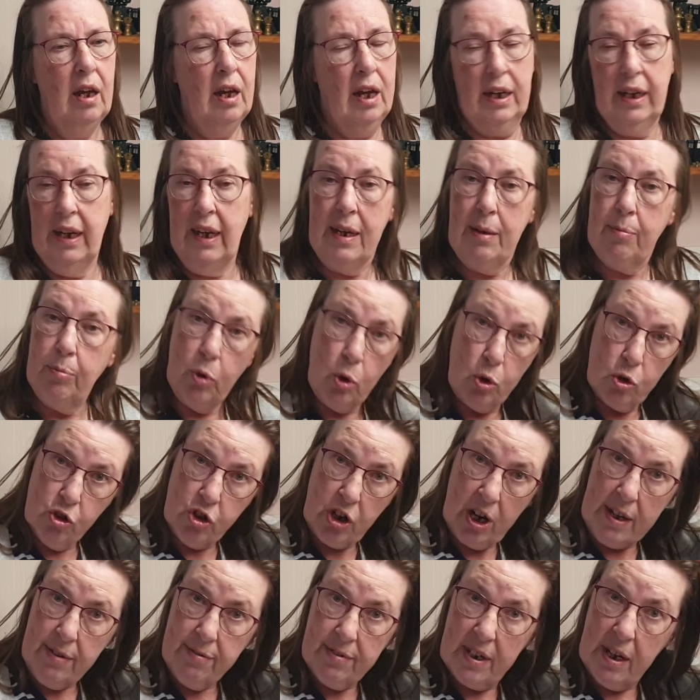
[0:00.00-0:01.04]
And I am not
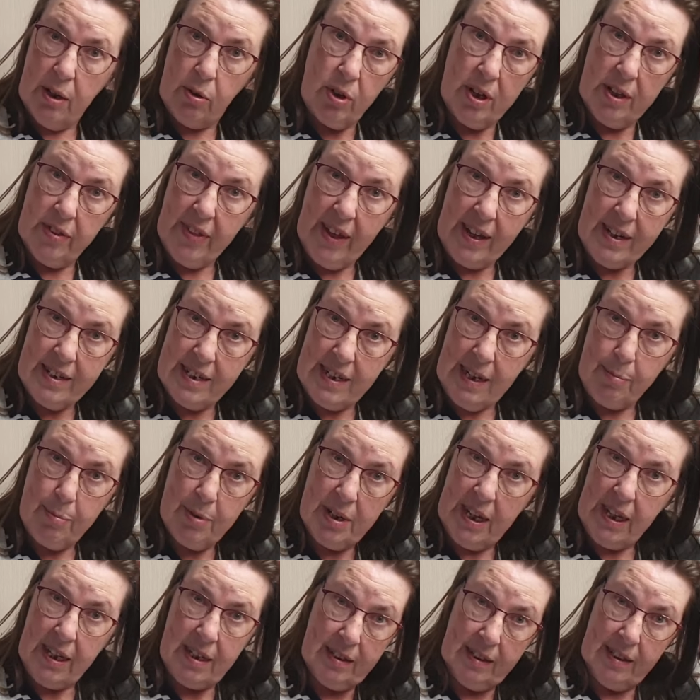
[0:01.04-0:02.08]
driving out at that time of
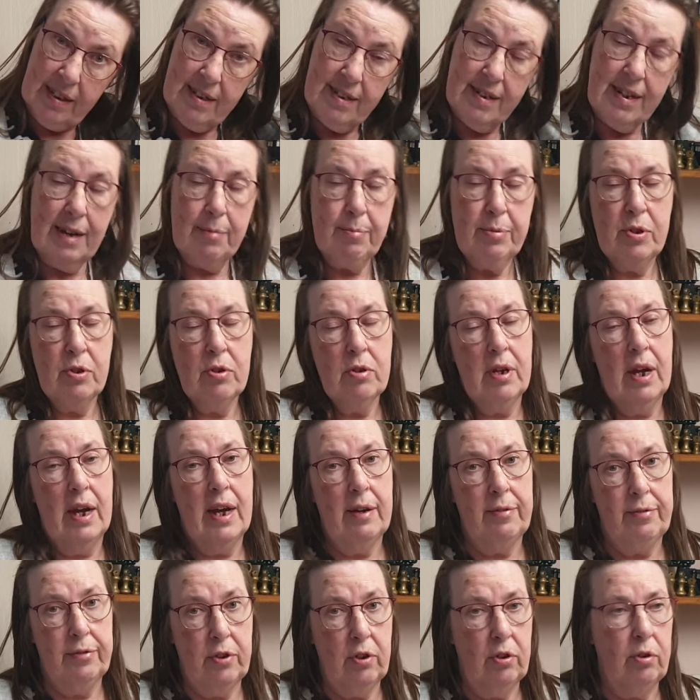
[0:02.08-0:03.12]
night unless I absolutely
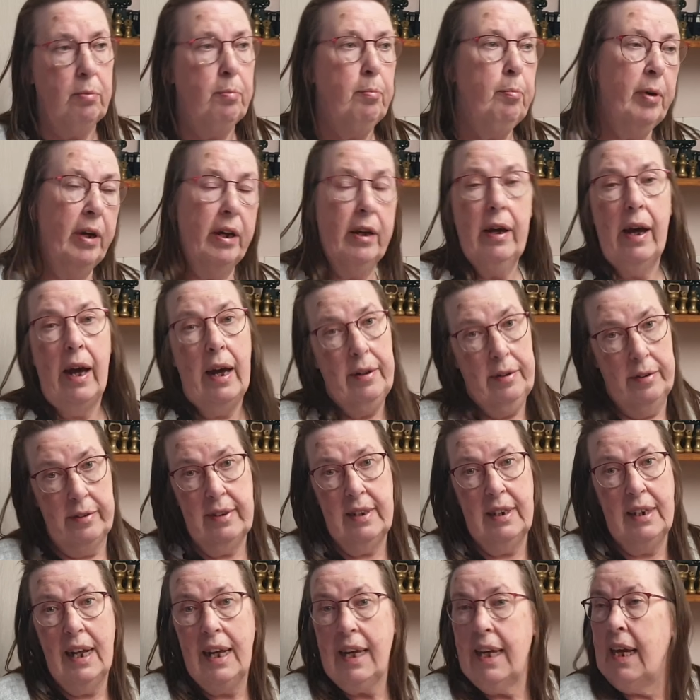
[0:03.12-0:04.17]
have to. But
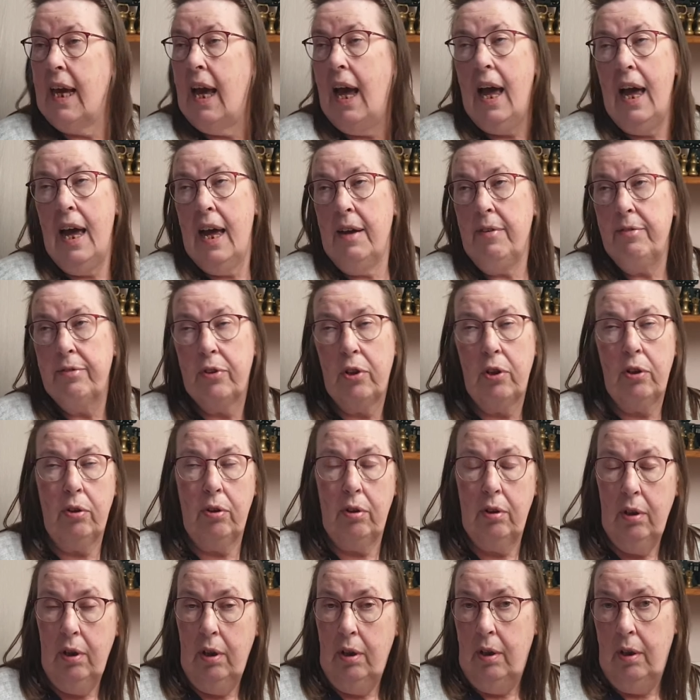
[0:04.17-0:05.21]
tonight, I have to.
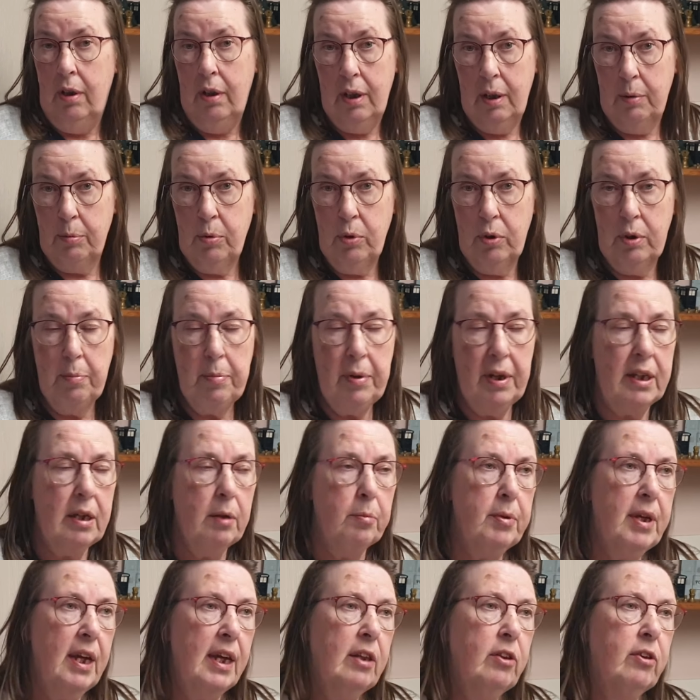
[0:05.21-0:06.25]
I'm going to pick
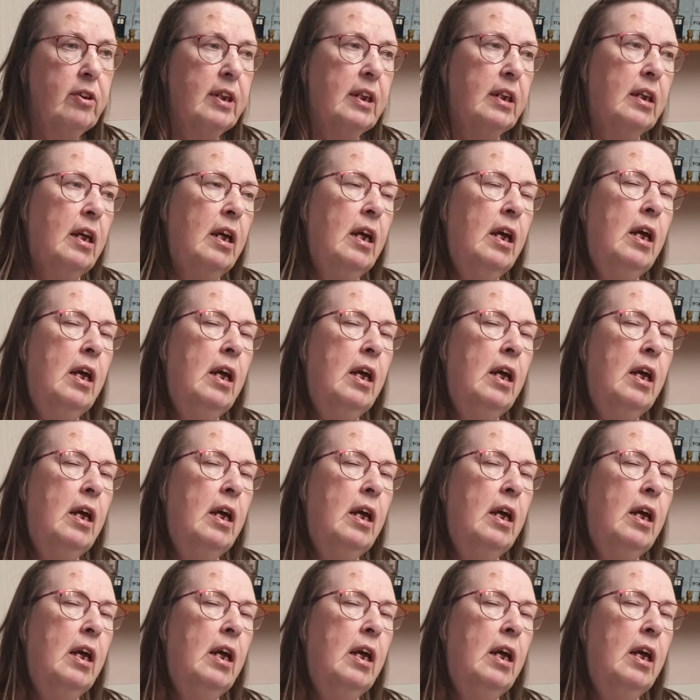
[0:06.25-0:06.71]
up Kathleen.